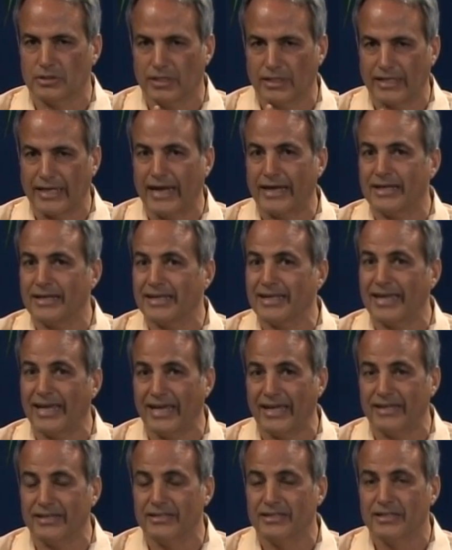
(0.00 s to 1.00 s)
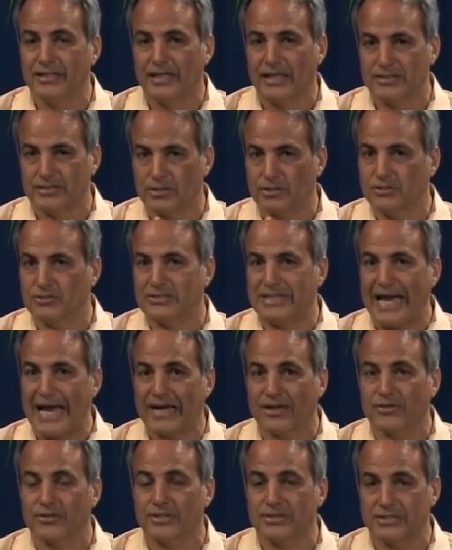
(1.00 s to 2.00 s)
again and again until you
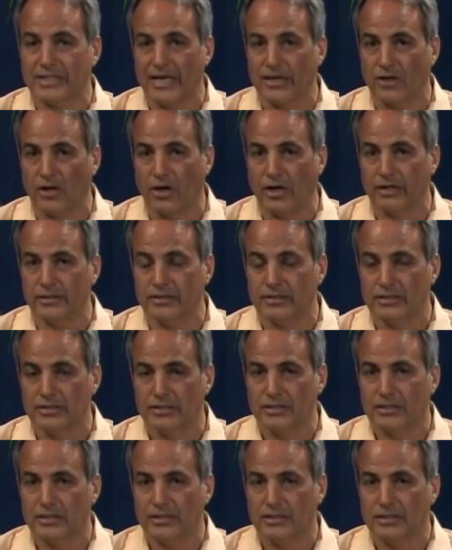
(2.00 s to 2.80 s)
tackle this head on.